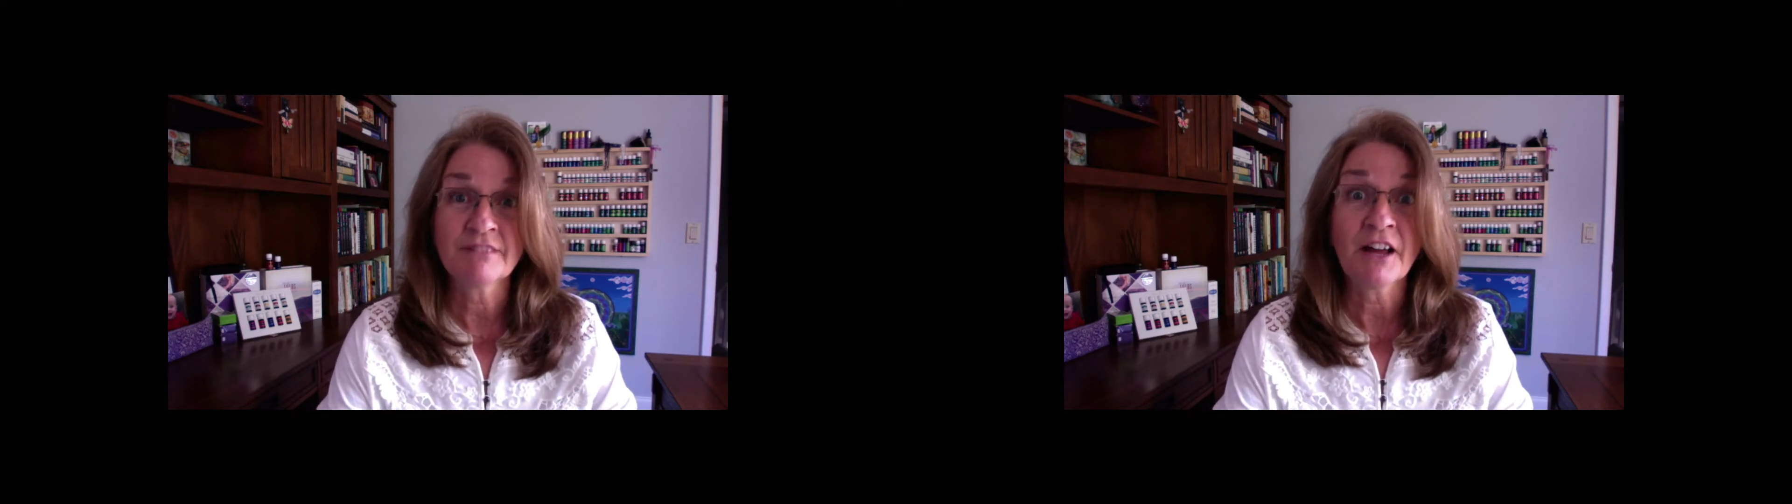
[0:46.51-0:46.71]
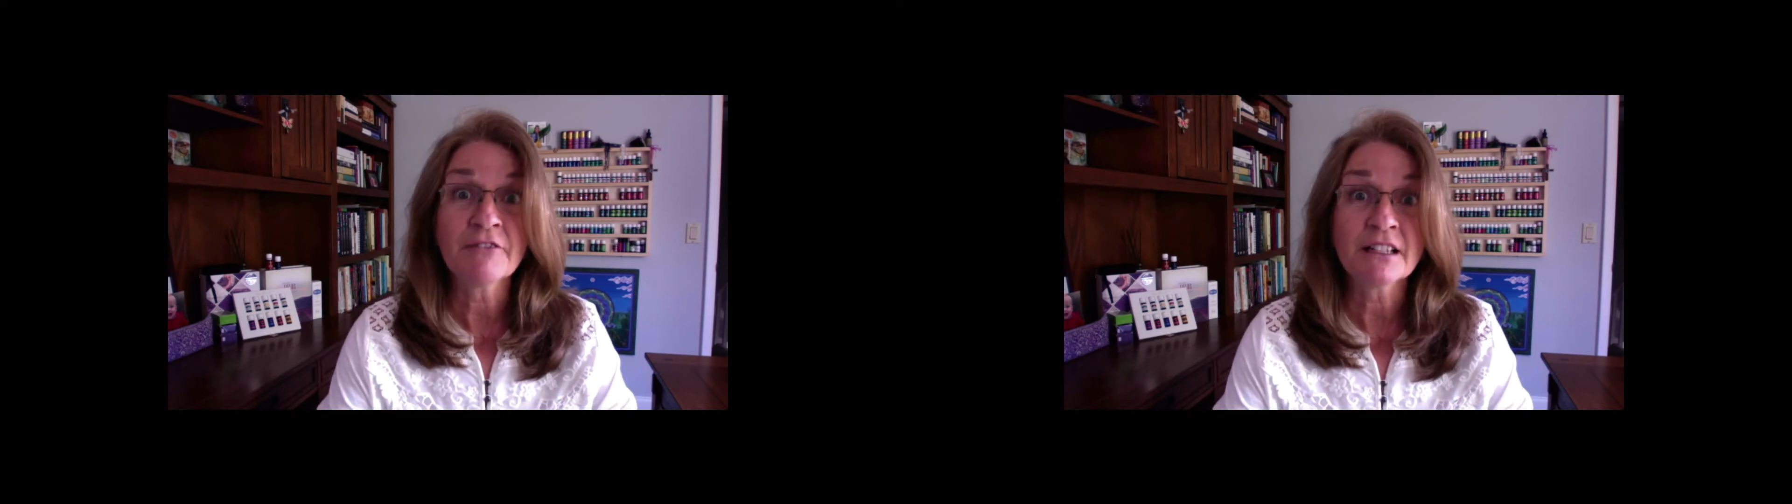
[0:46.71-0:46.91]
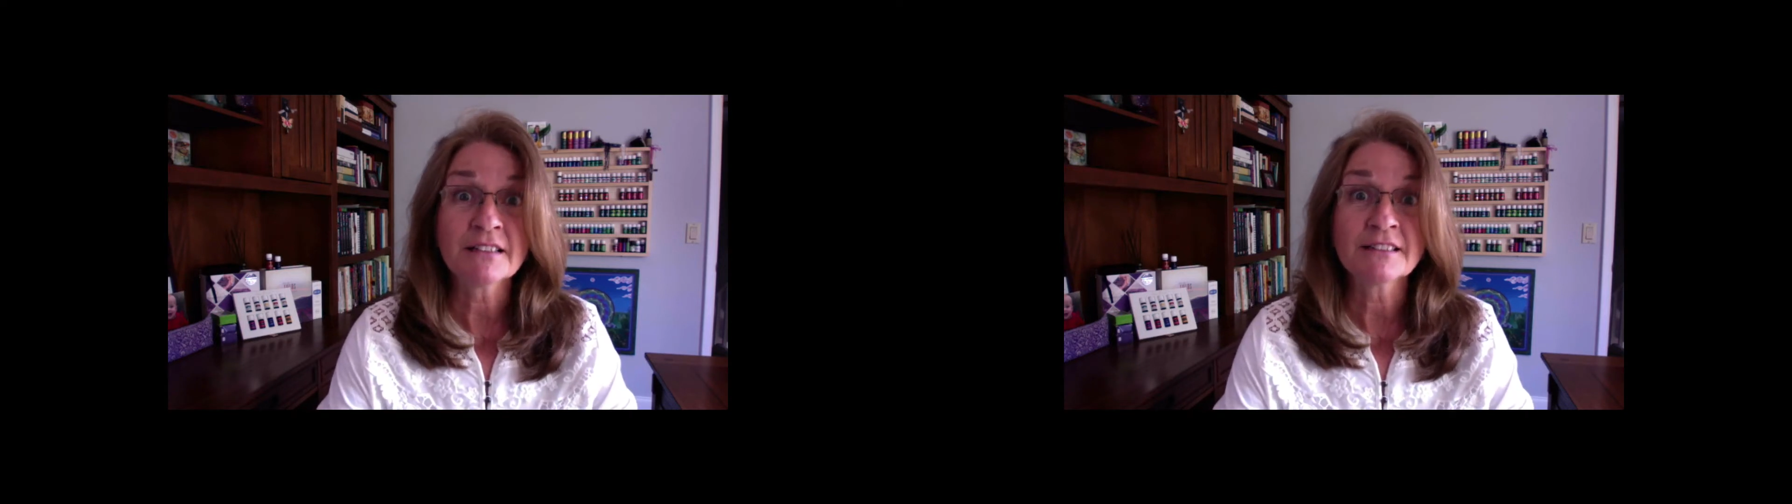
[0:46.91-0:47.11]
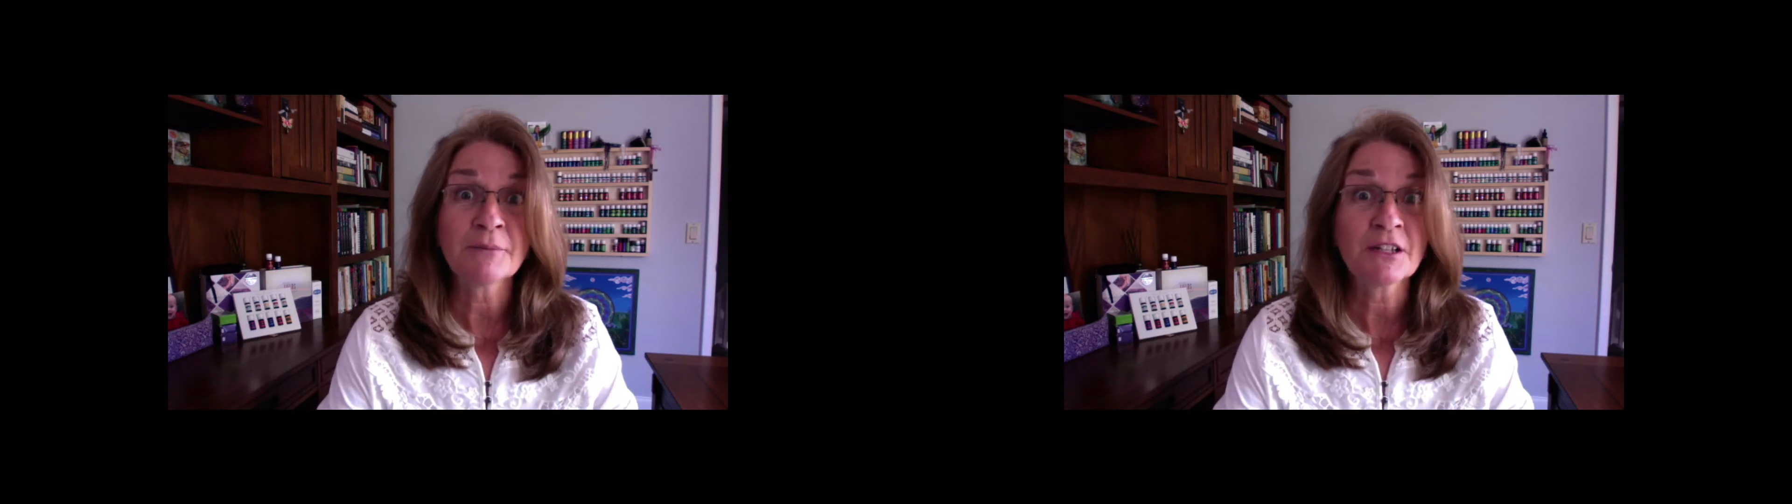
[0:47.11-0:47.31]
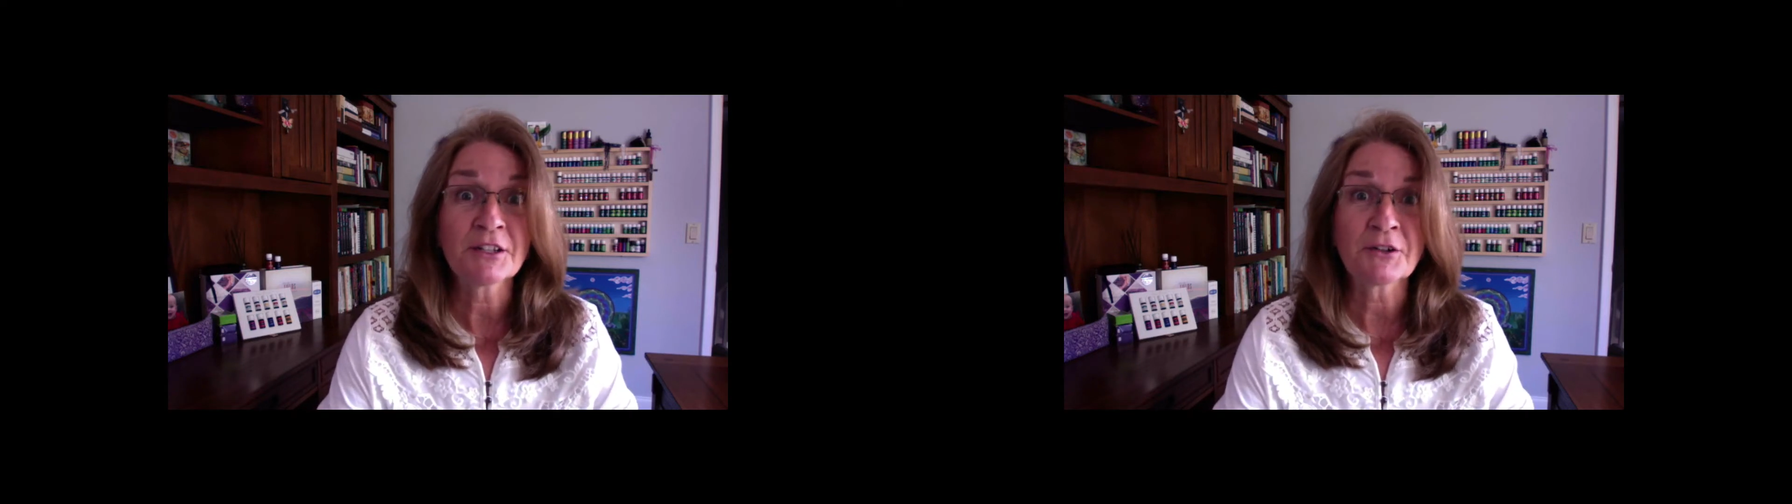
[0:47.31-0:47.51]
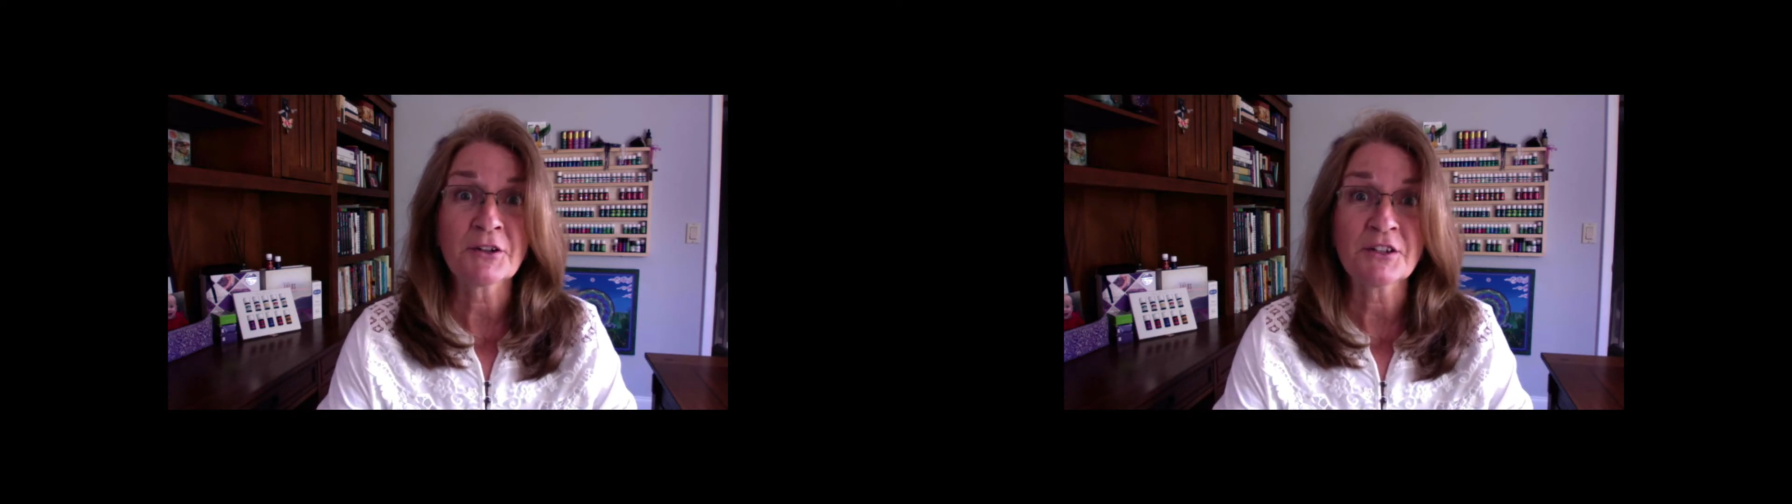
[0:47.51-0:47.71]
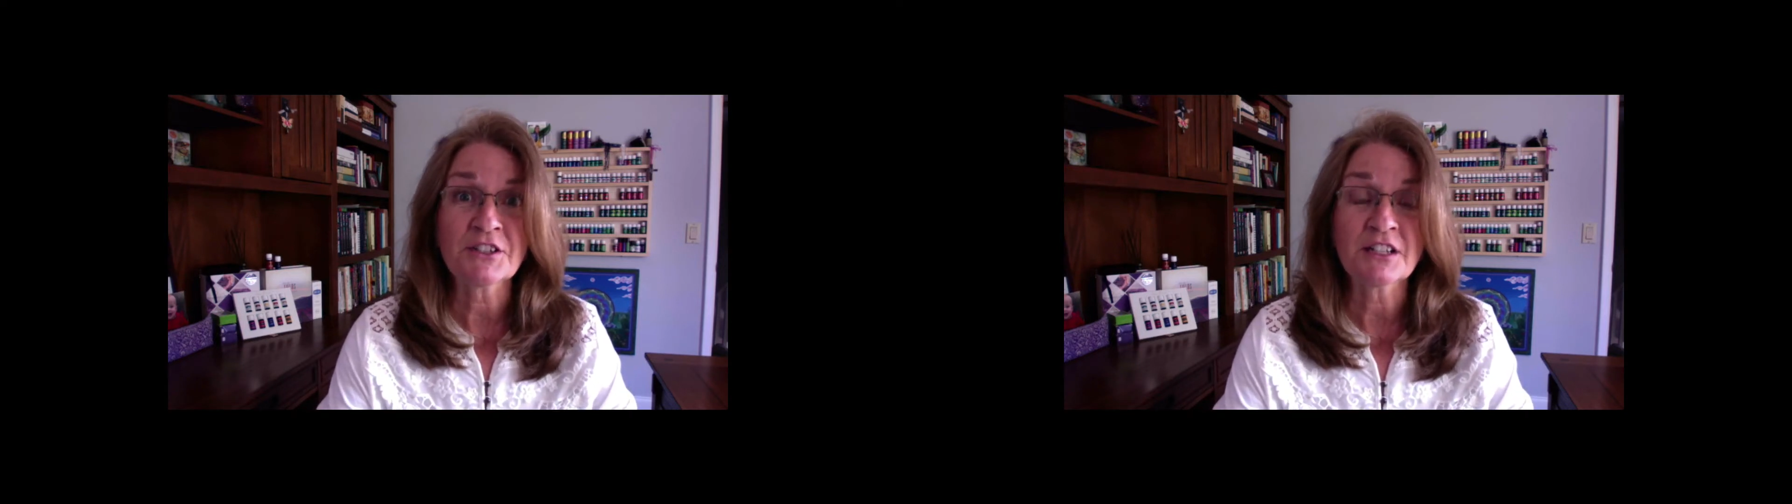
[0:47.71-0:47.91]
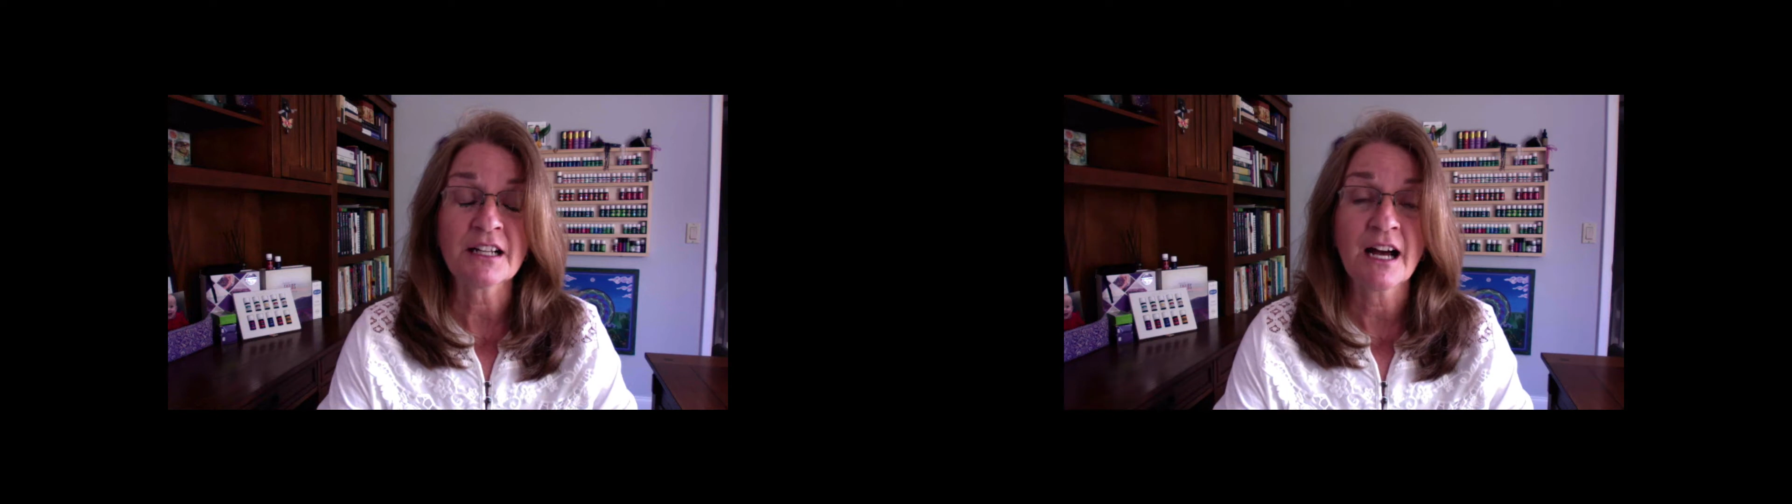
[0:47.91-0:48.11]
loving, something
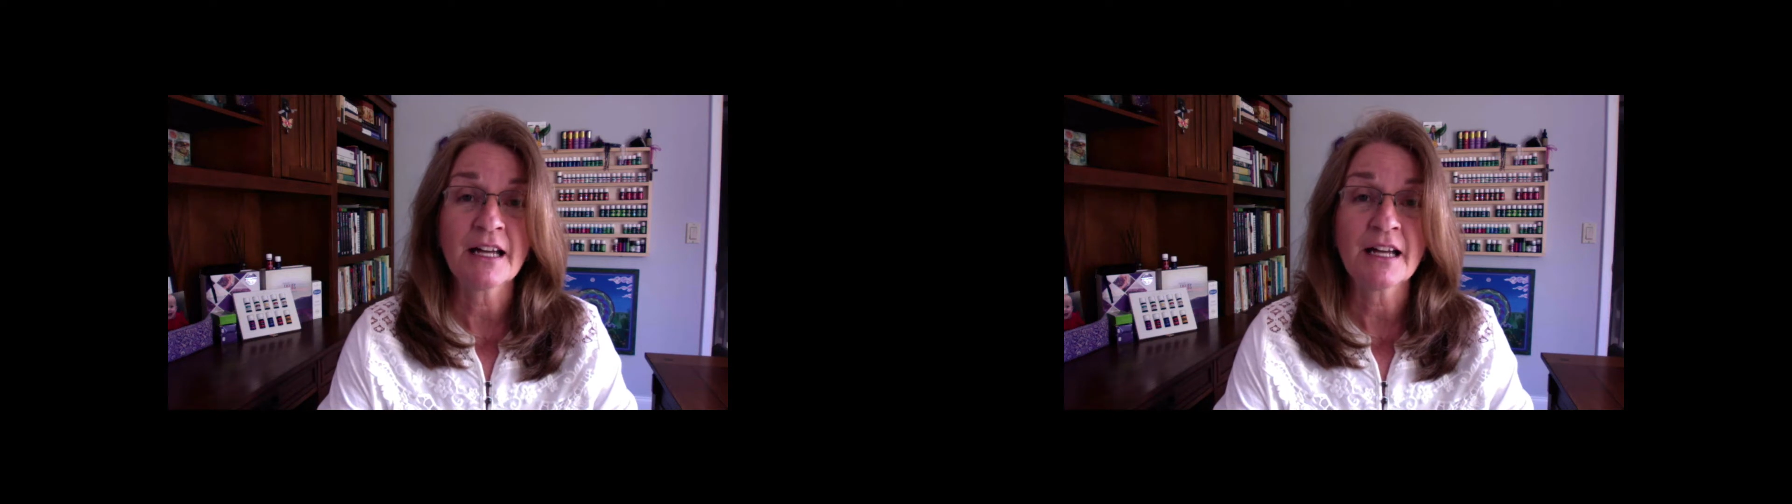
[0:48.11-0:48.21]
encouraging.